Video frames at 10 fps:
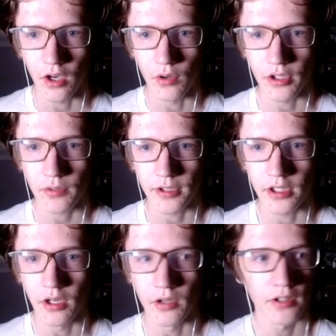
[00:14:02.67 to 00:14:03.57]
oh, here we
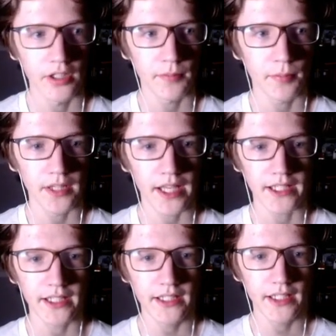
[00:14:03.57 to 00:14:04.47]
go. Let me put
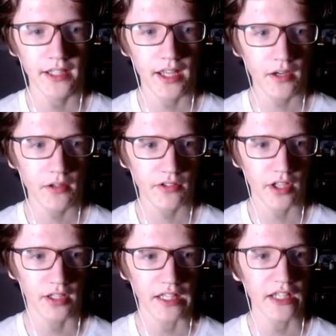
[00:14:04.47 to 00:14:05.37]
that key in there. It's
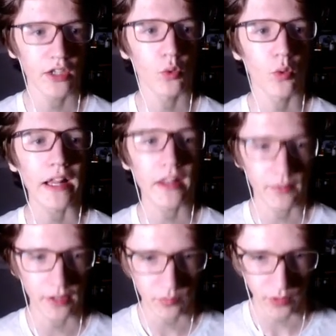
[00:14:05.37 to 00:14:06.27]
kind of
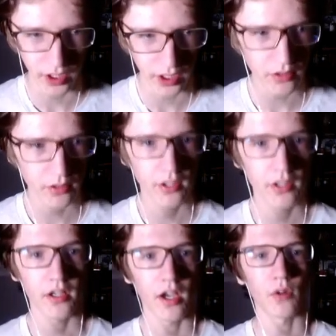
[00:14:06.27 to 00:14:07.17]
irrelevant right now.
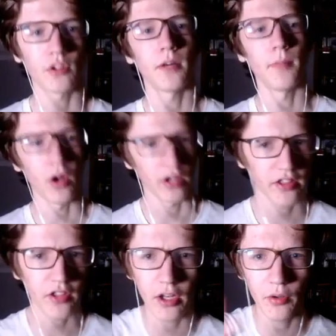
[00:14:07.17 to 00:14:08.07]
Oh, come on. I
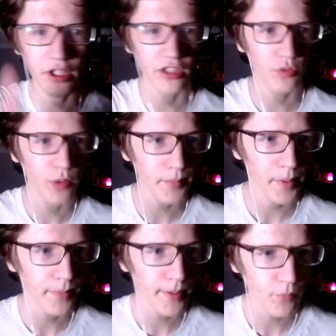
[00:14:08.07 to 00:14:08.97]
thought I would get to write
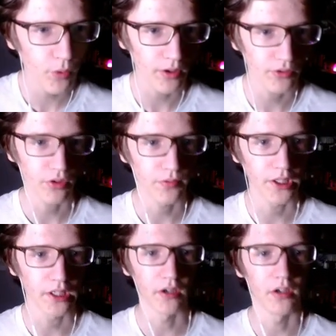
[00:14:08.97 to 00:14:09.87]
my memoirs over
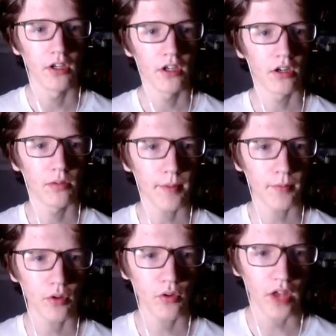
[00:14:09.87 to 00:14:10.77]
here.
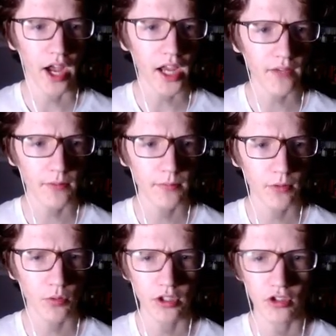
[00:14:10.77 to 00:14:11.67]
Remember, there's a hyphen
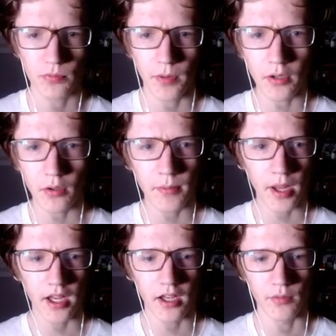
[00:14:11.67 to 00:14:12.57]
between
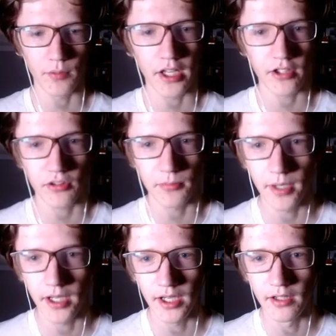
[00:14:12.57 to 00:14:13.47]
Spider-Man. We got some
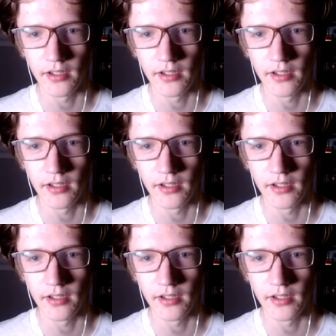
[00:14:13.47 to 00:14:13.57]
uh,